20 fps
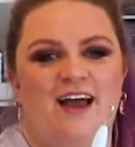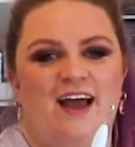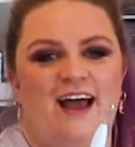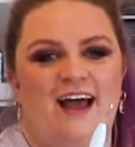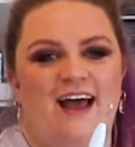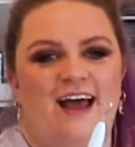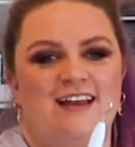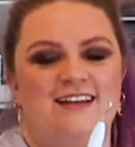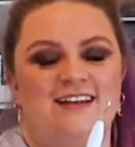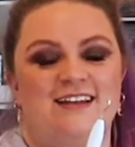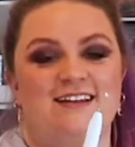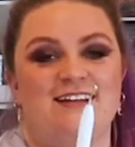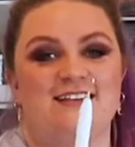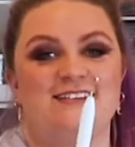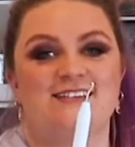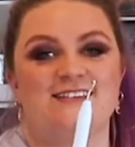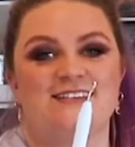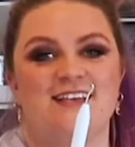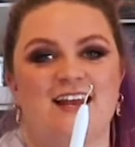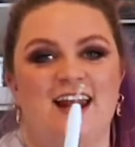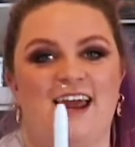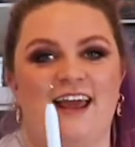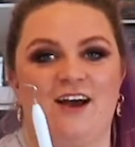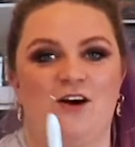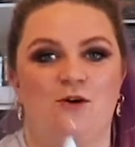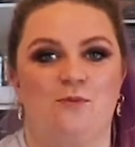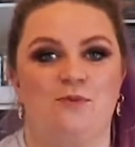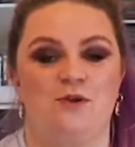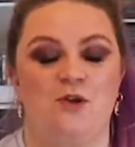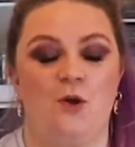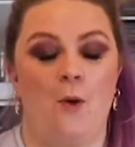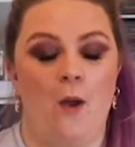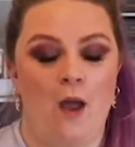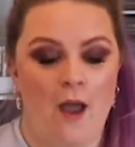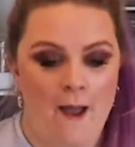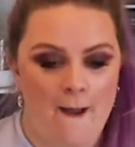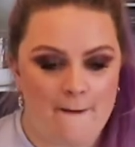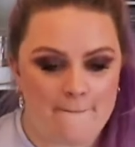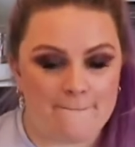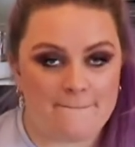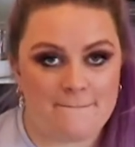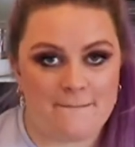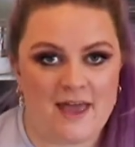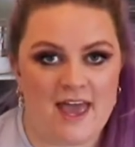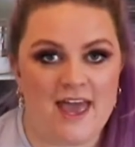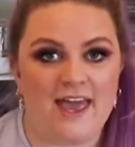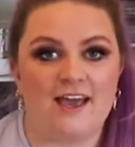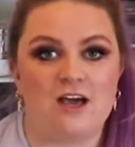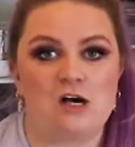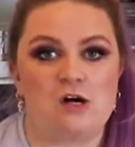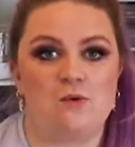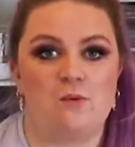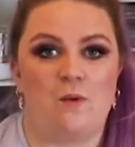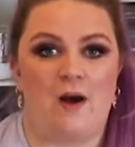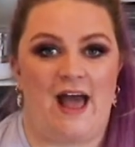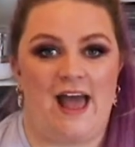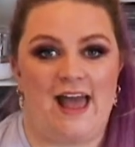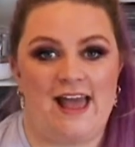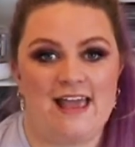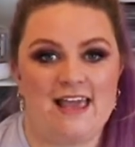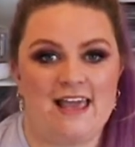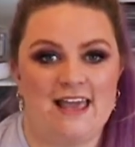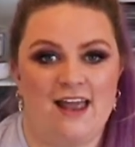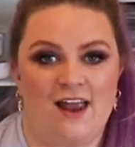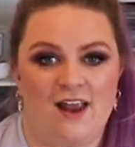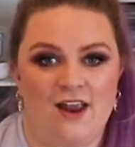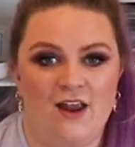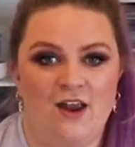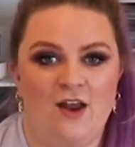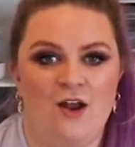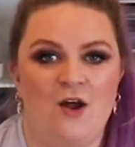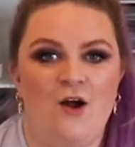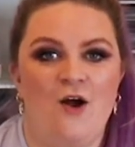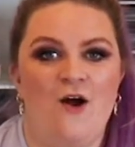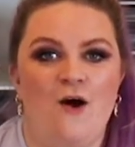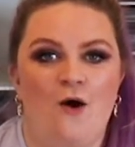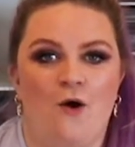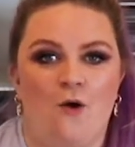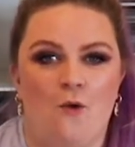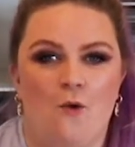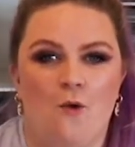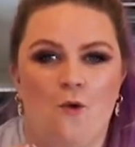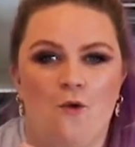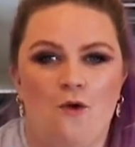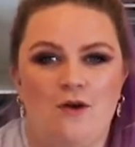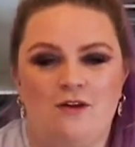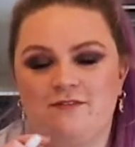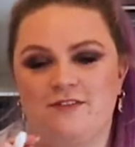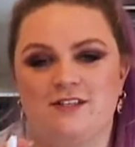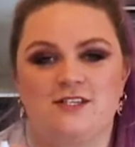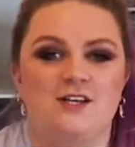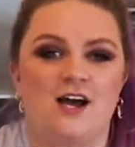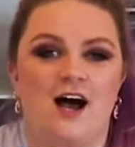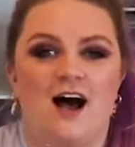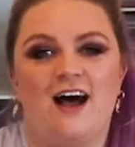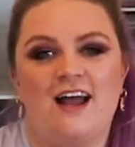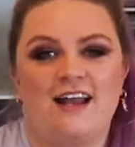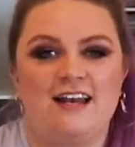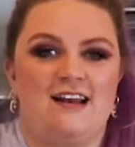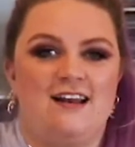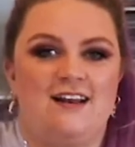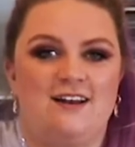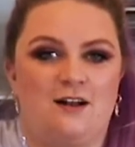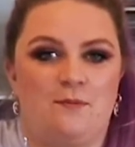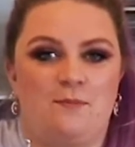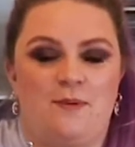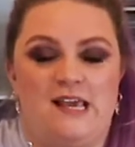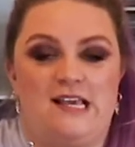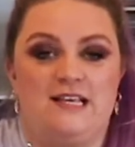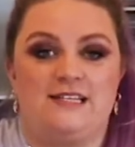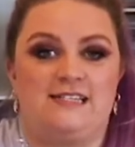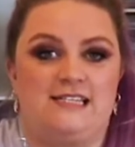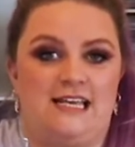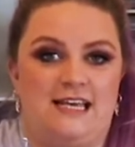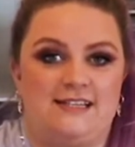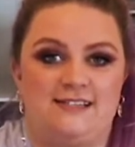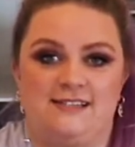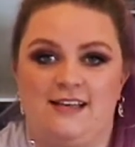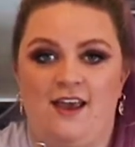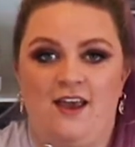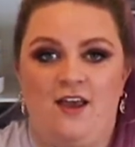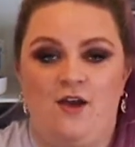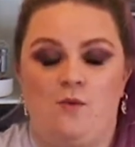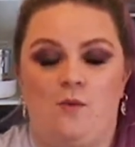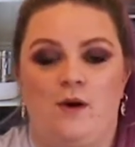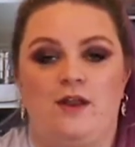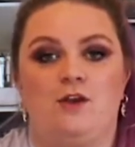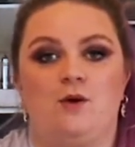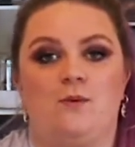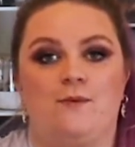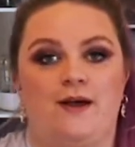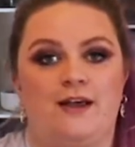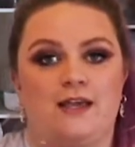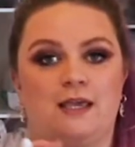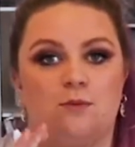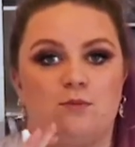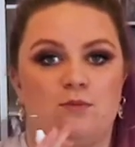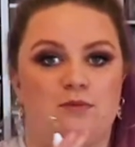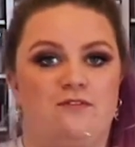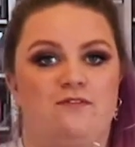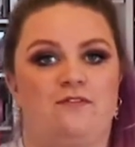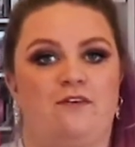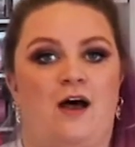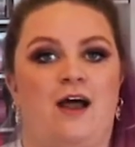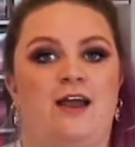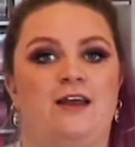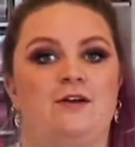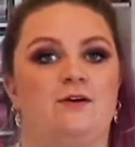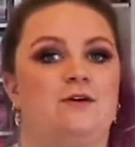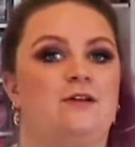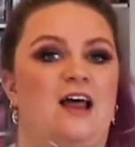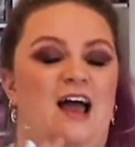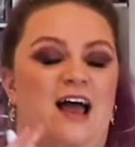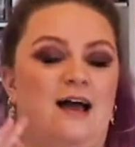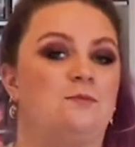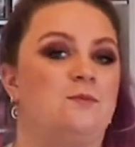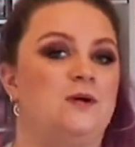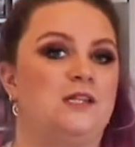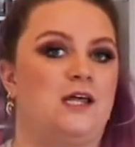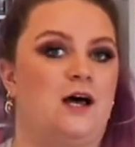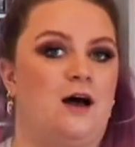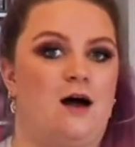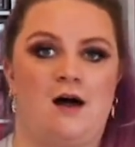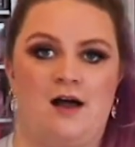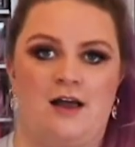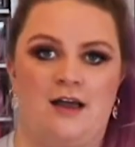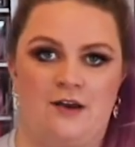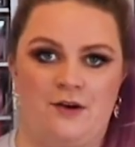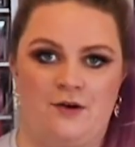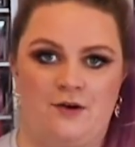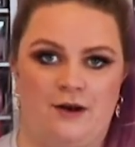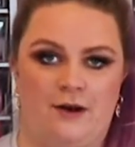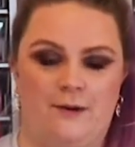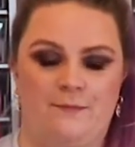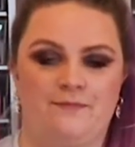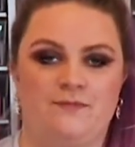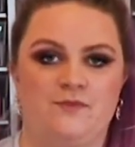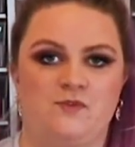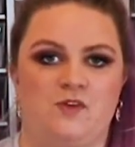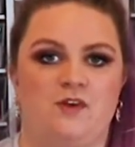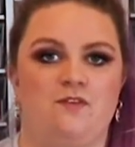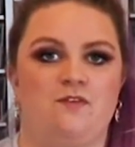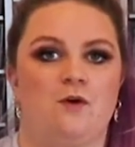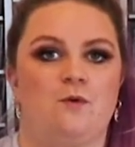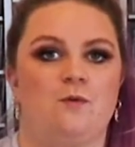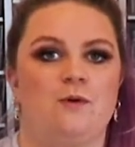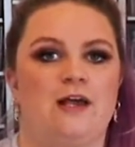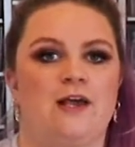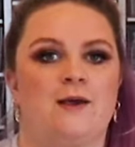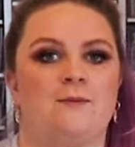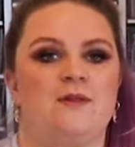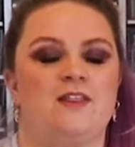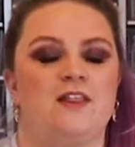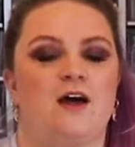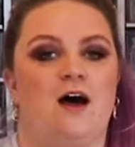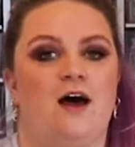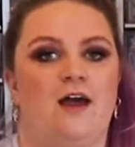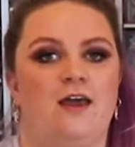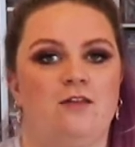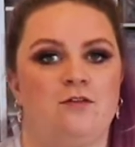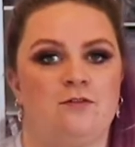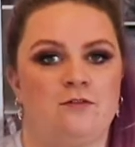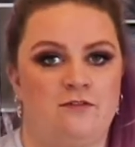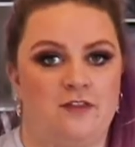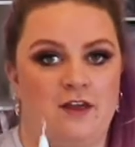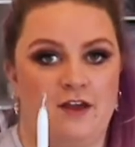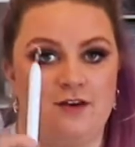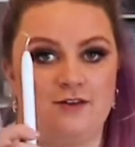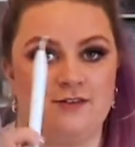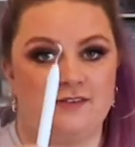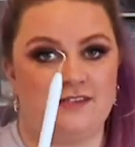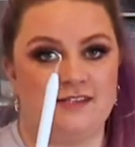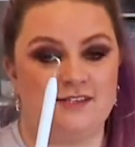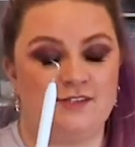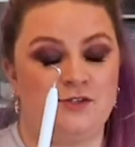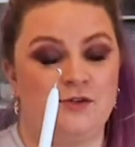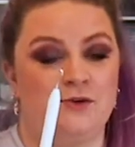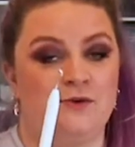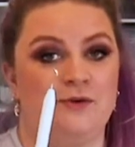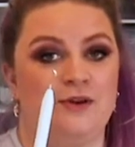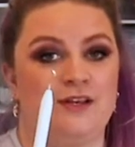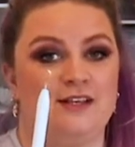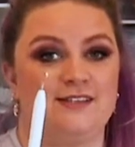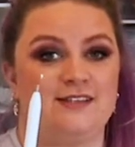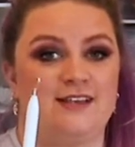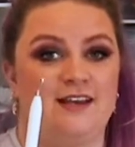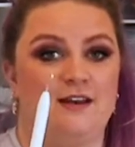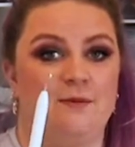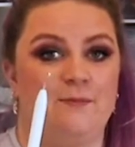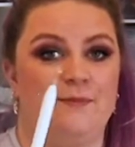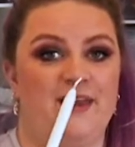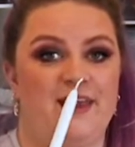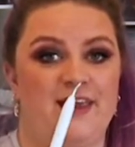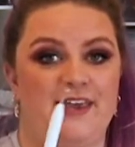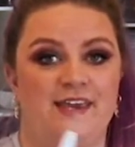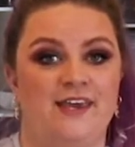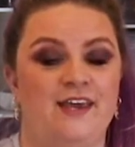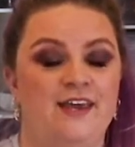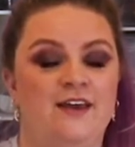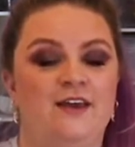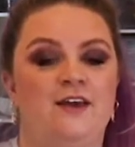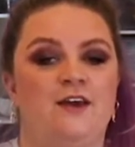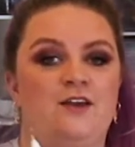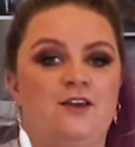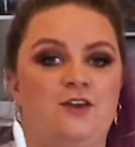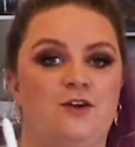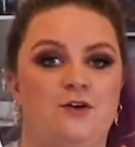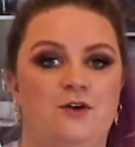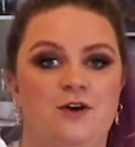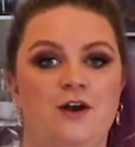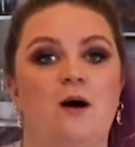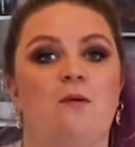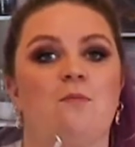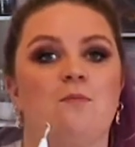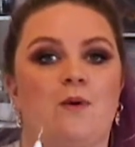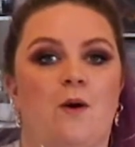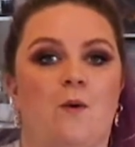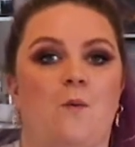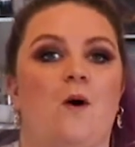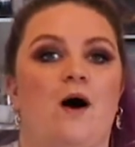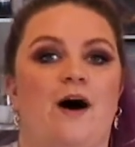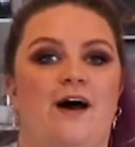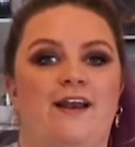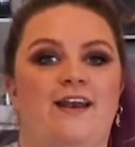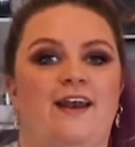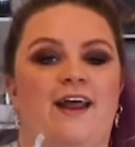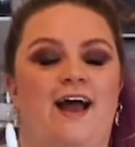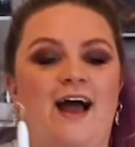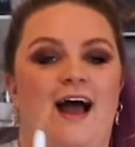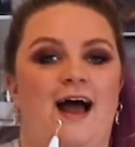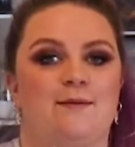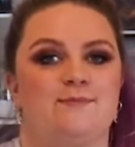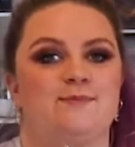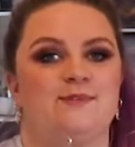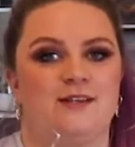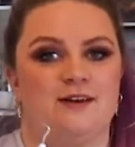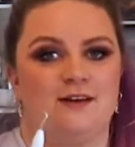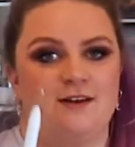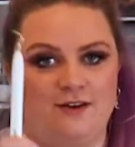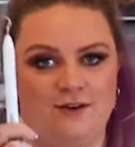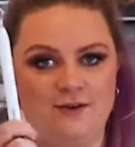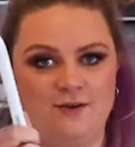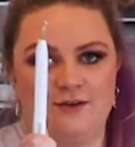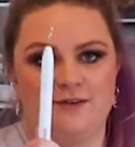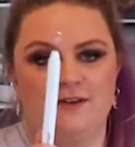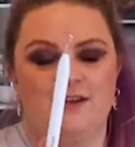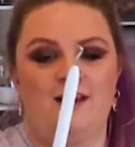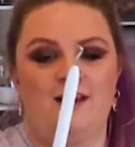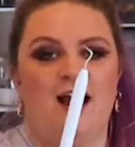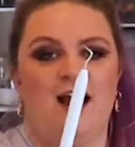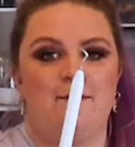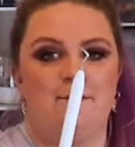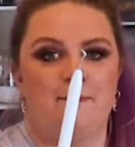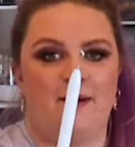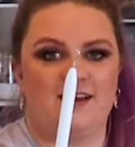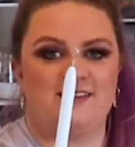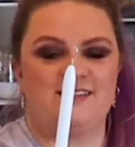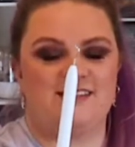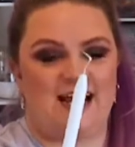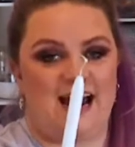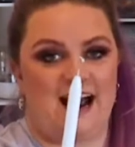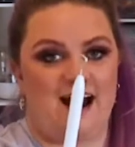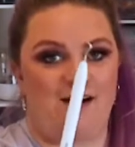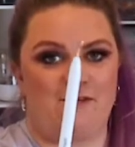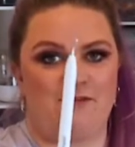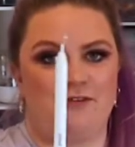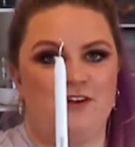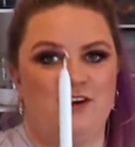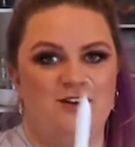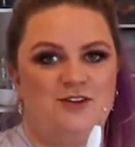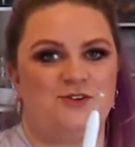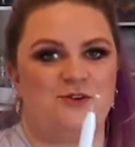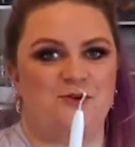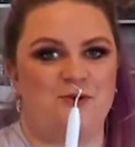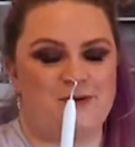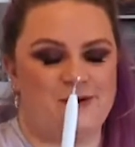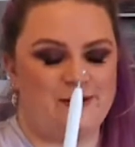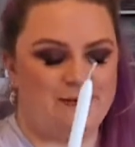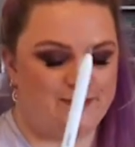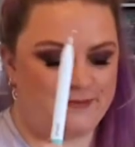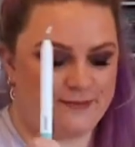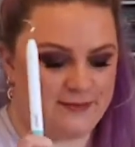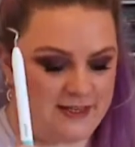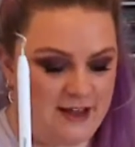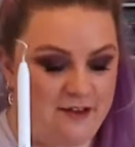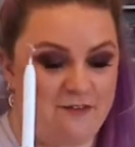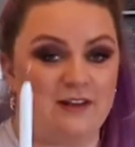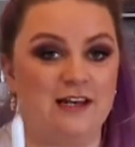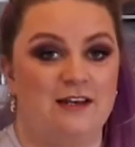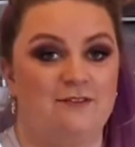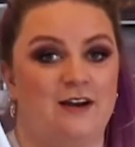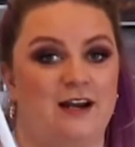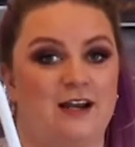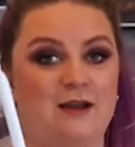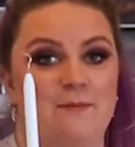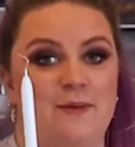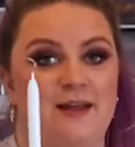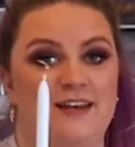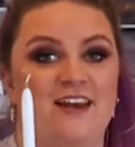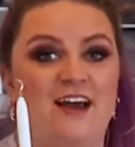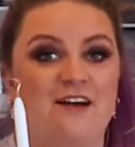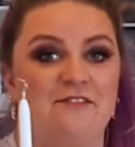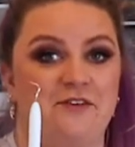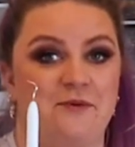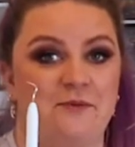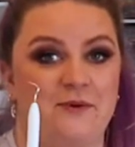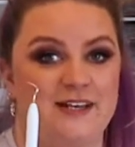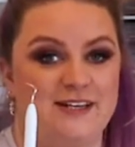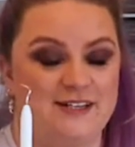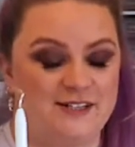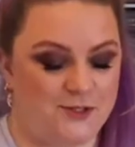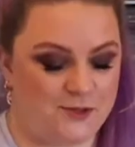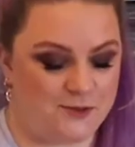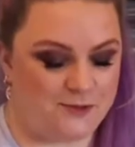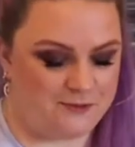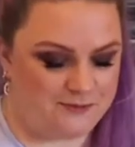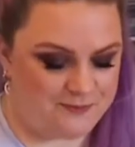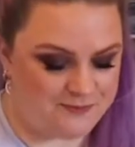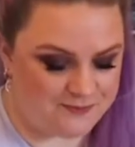and this is going to help you pick away all of the tiny little pieces when you're working with vinyl and with iron-on. So if you're working with either of those, this tool is going to be your number one absolute must-have tool. Definitely recommend having a weeding tool.